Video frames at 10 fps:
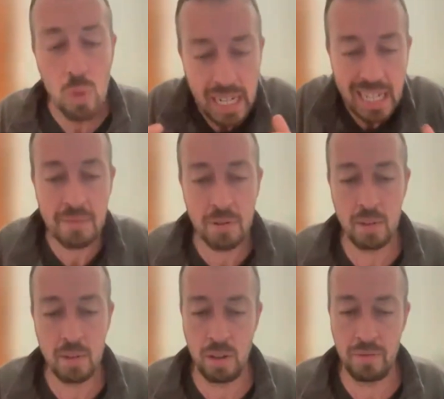whatever
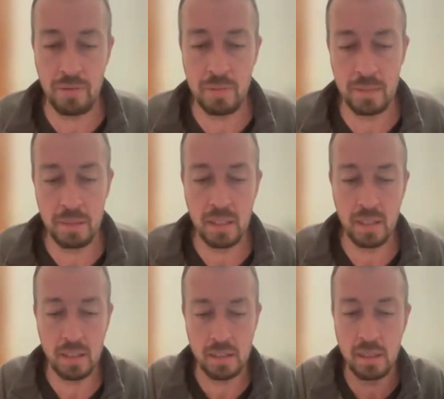I want from it
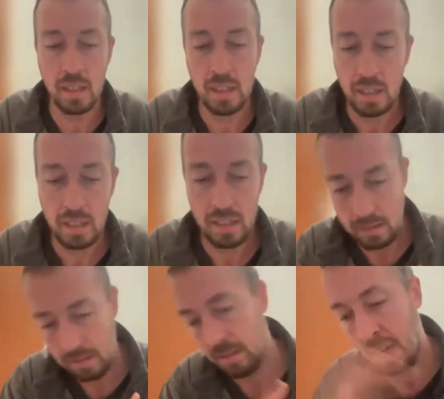because
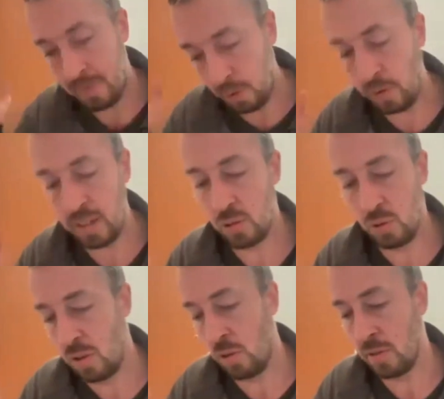I've already
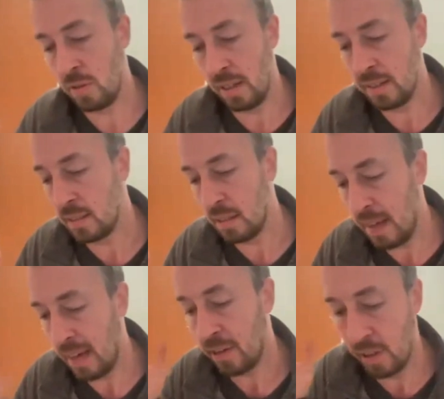drawn all the lines that
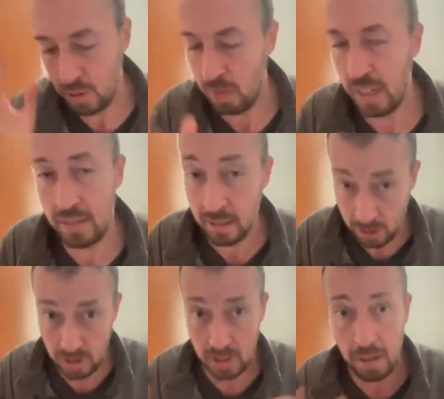matter and the rest is
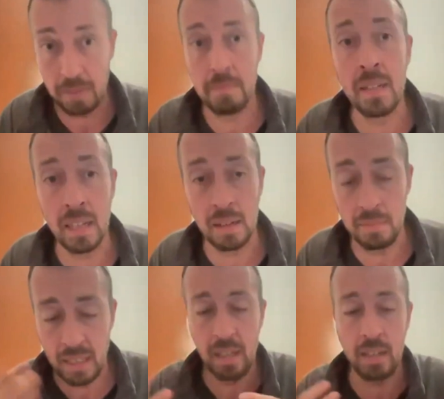just about me and
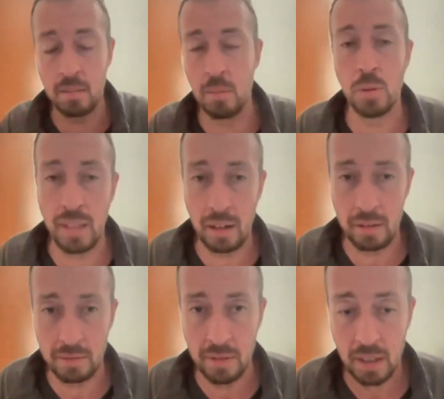me getting the most out
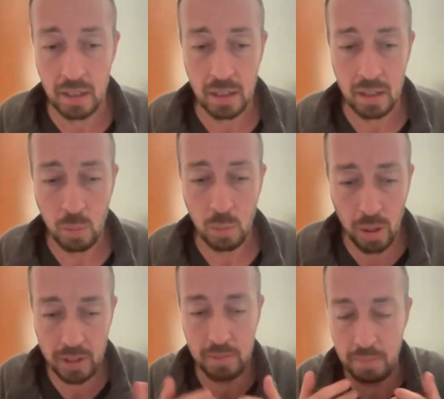of
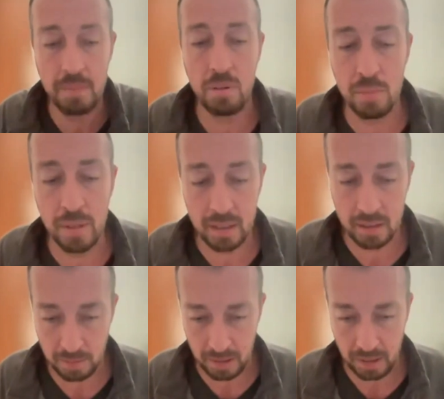what's been permitted
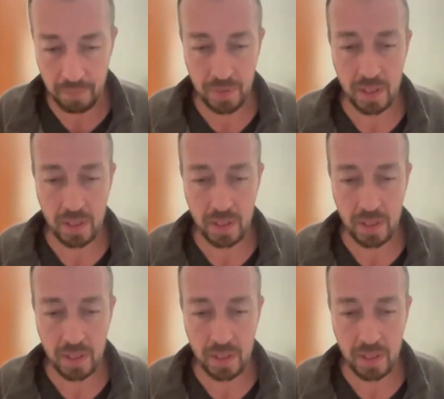to me.